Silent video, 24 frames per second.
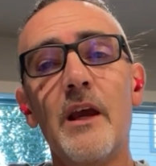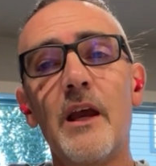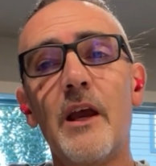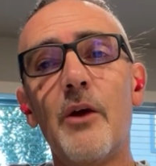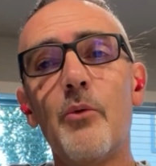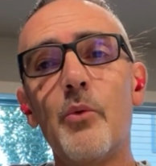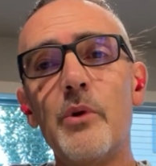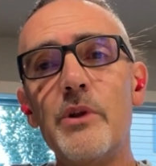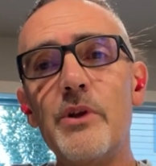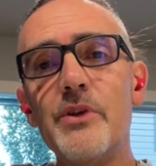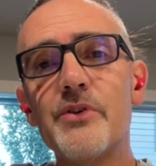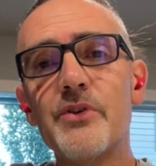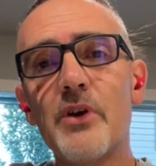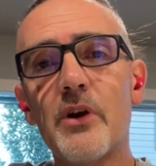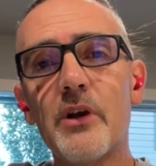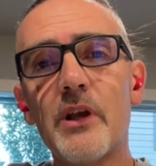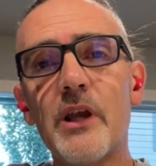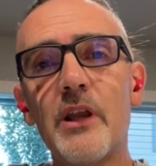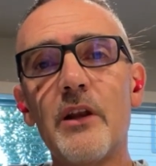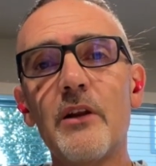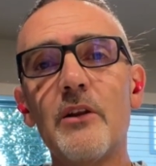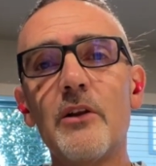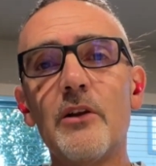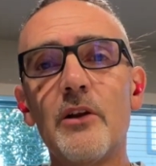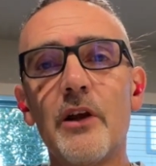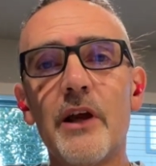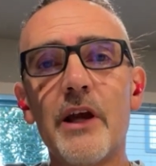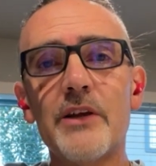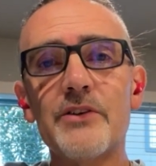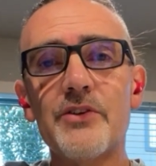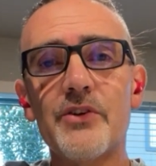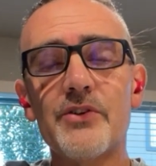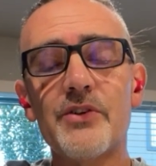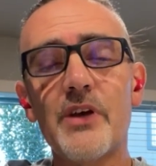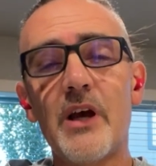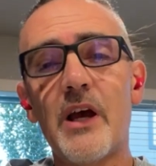And when you start getting a little
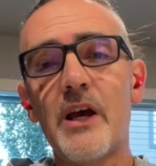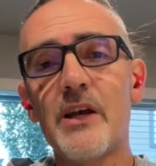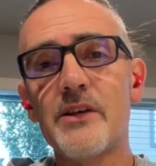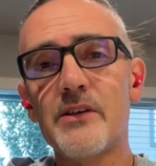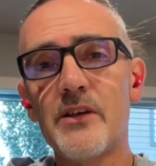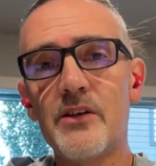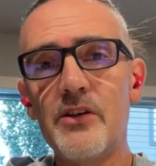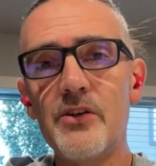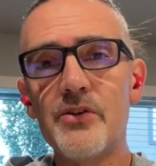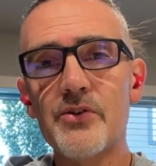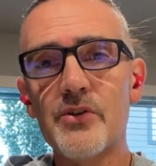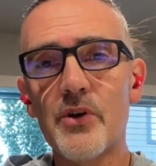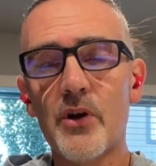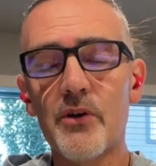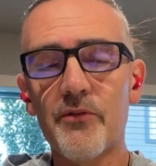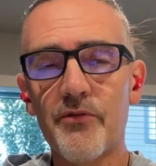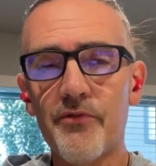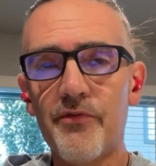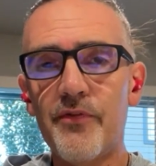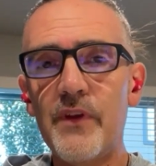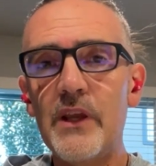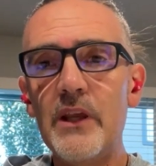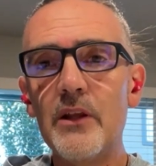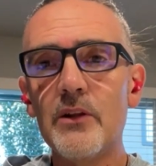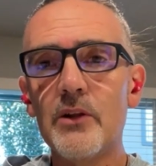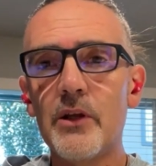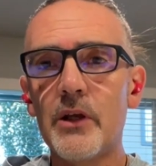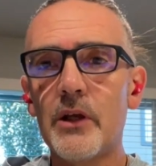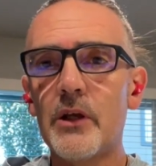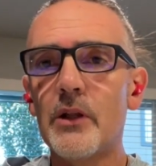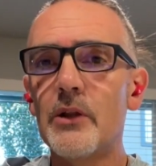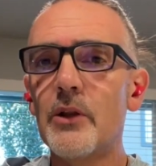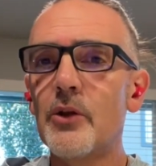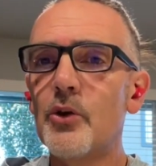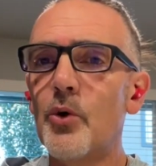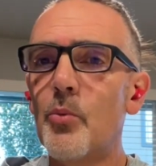exercise and you start
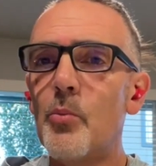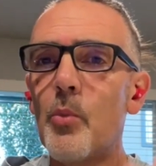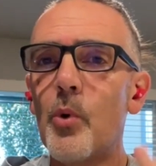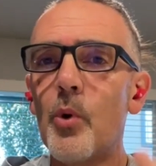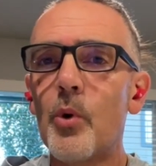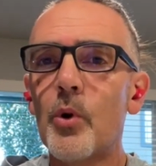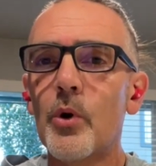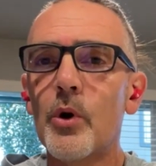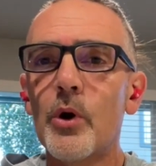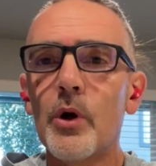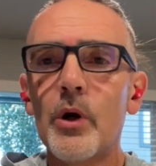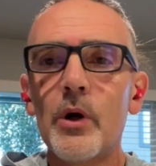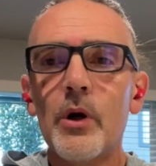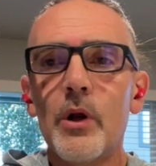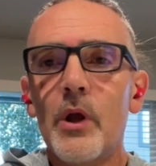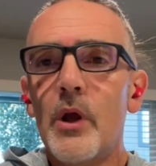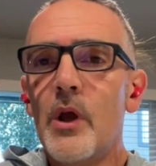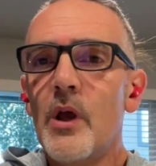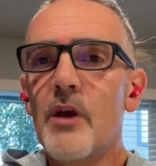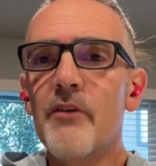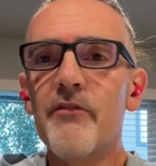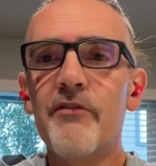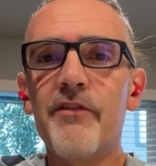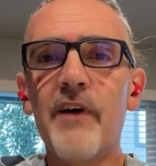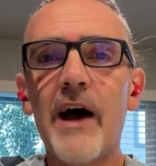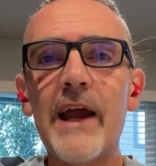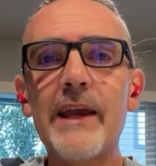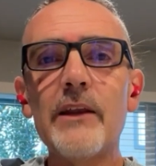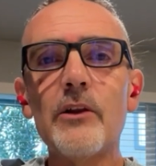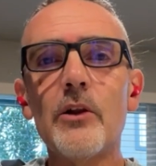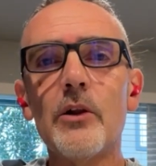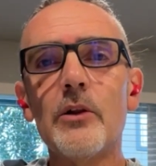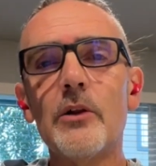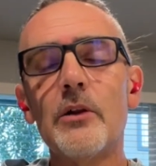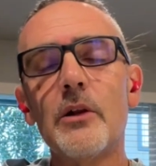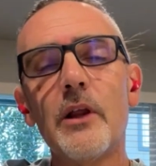feeling a little more
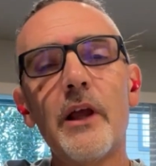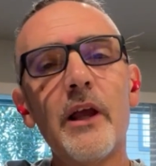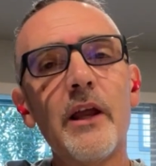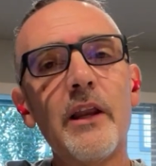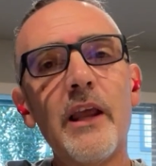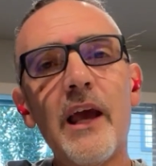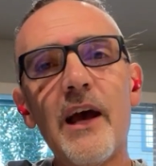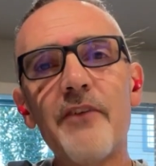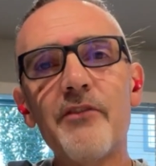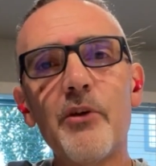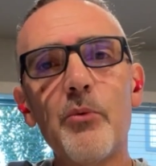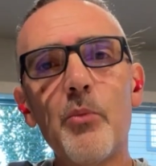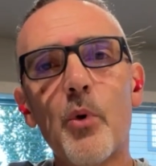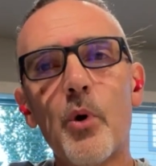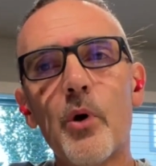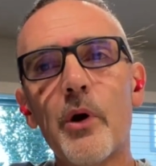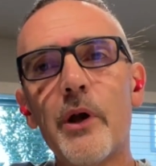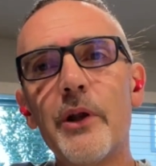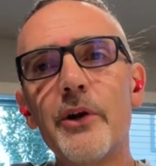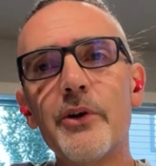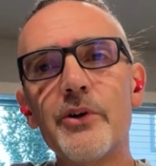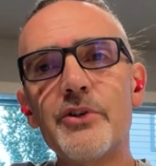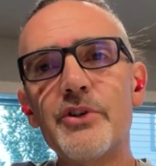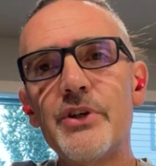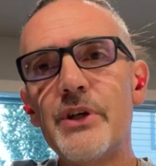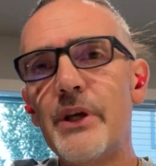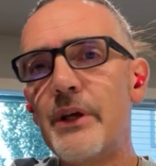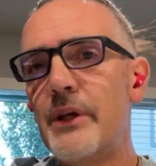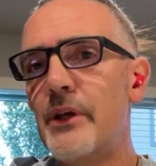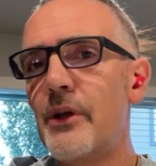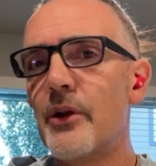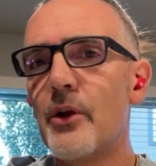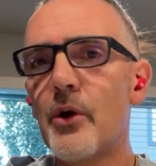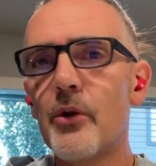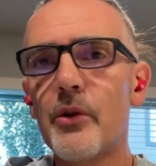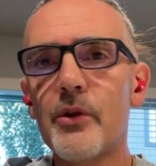vital and having more
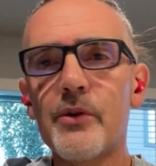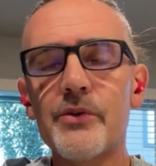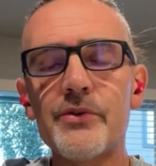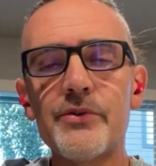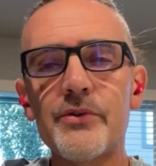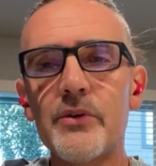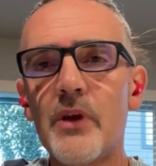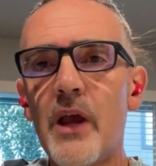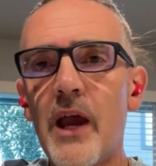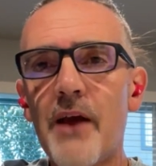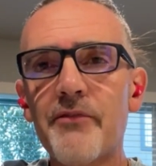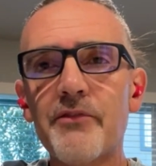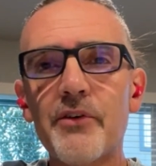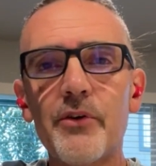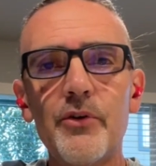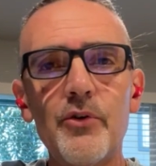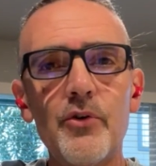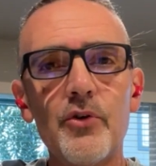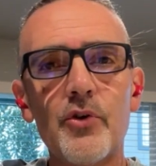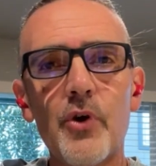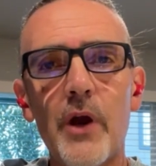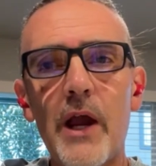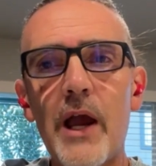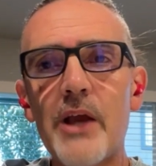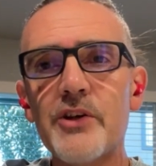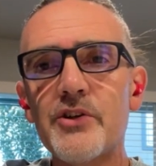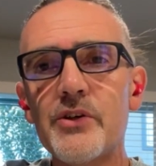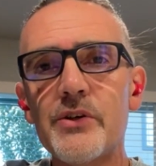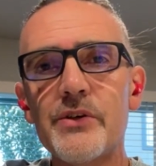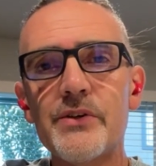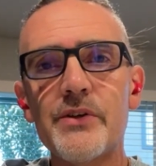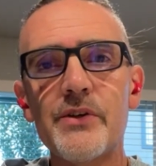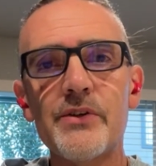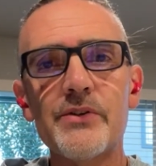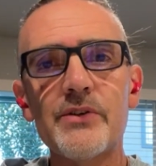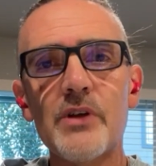energy, those afternoon
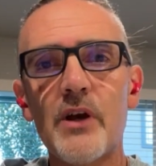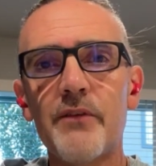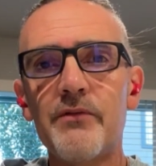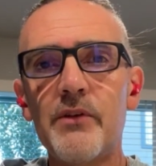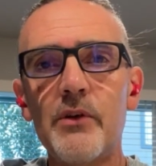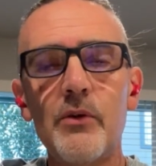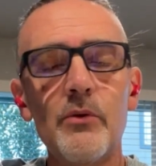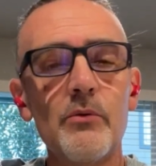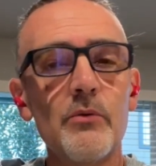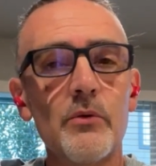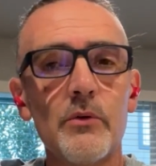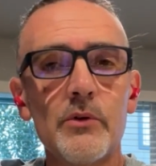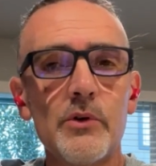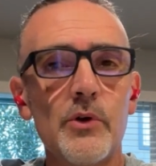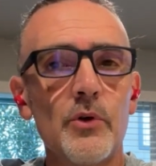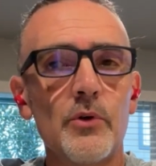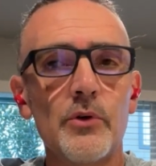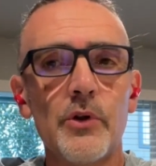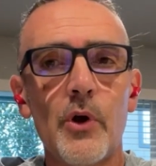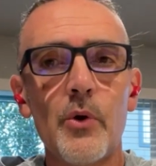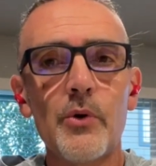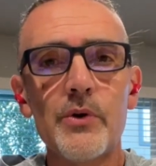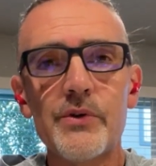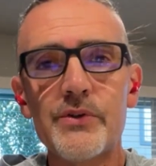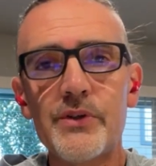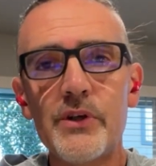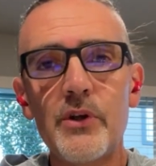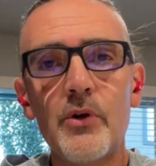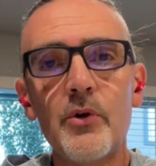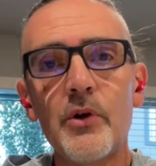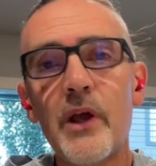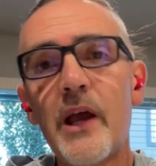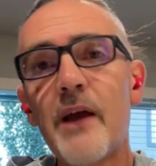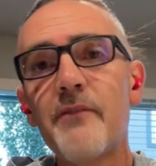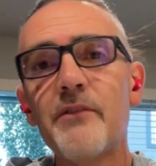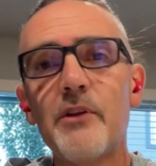crashes and stuff, you'll notice you
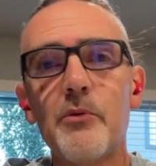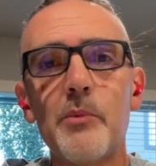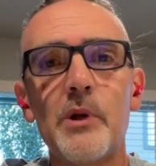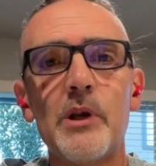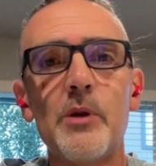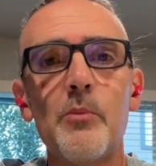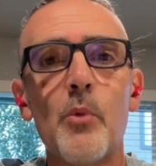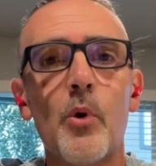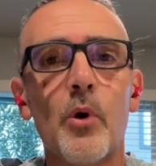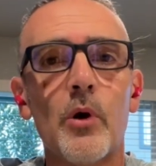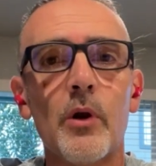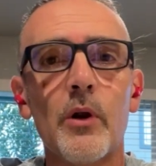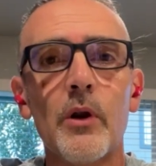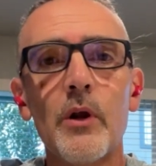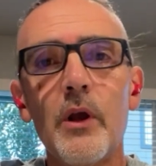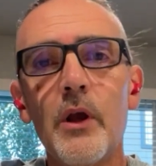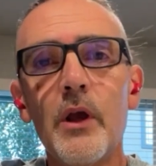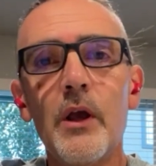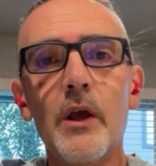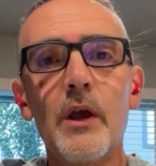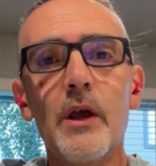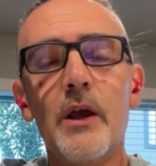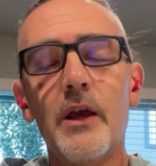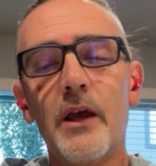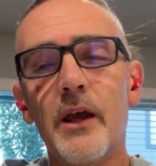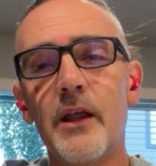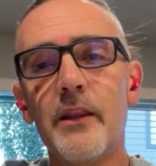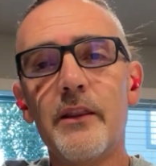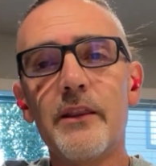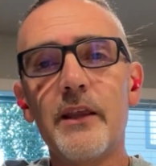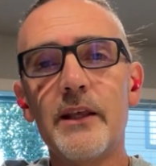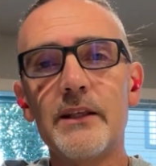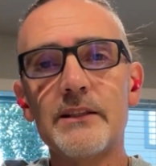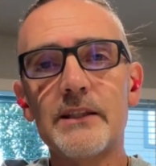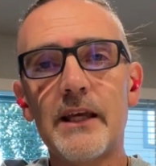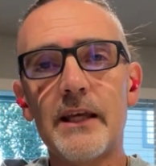don't have them anymore
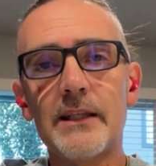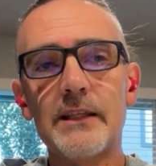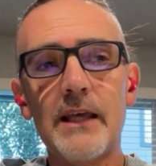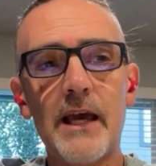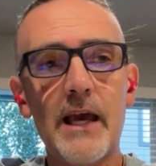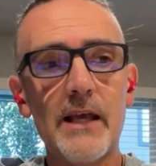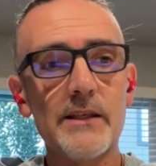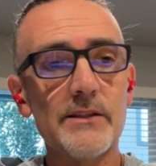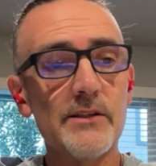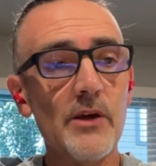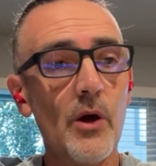and things like that.